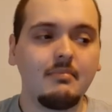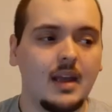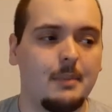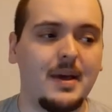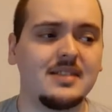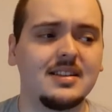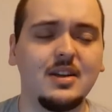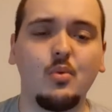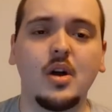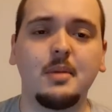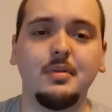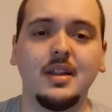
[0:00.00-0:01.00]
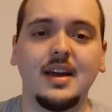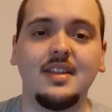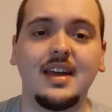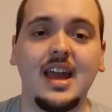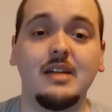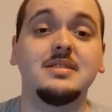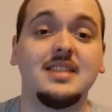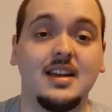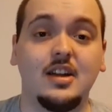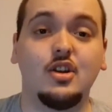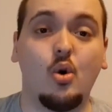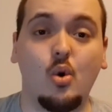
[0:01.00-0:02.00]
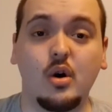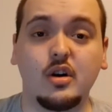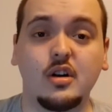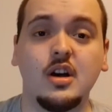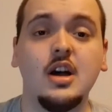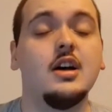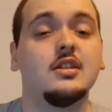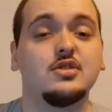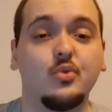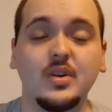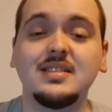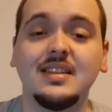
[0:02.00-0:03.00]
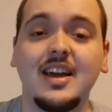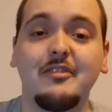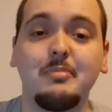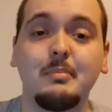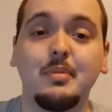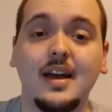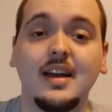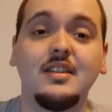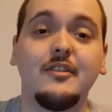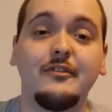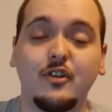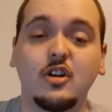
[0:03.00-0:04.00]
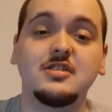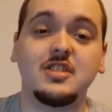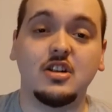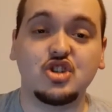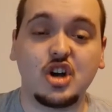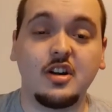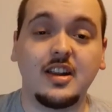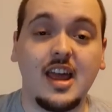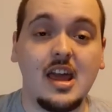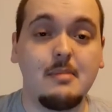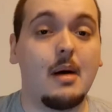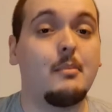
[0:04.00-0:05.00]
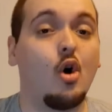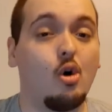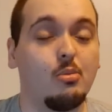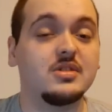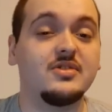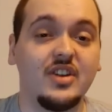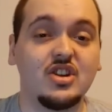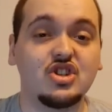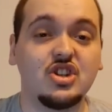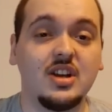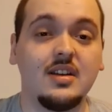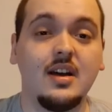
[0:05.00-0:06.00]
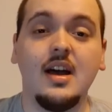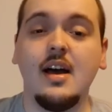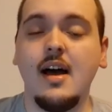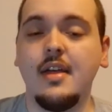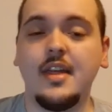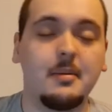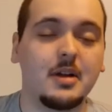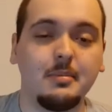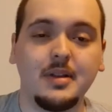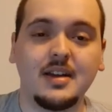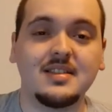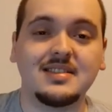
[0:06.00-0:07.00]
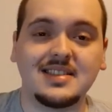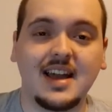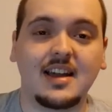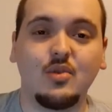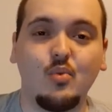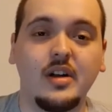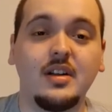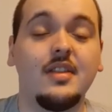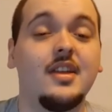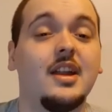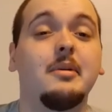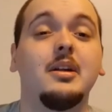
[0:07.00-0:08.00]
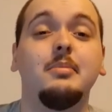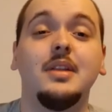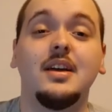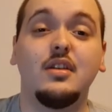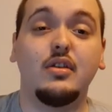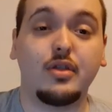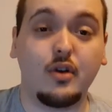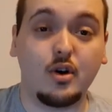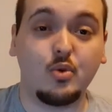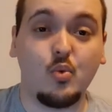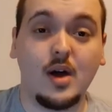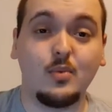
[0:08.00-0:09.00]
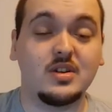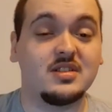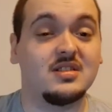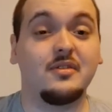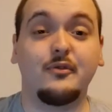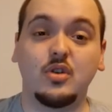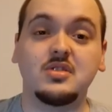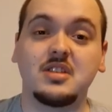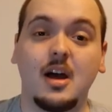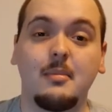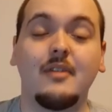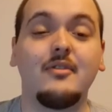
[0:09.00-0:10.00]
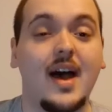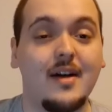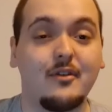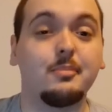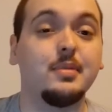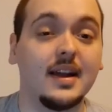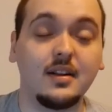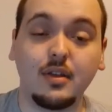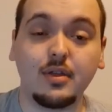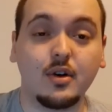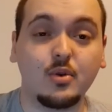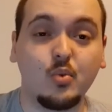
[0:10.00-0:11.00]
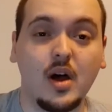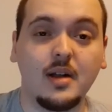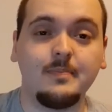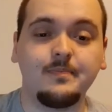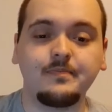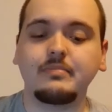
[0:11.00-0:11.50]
I basically want to play the games in order. So recently I've been playing the first Uncharted game, I'm almost finished it. Then I'm going to play the second one, then I'm going to play the third one, which is the first time I've ever played the third one.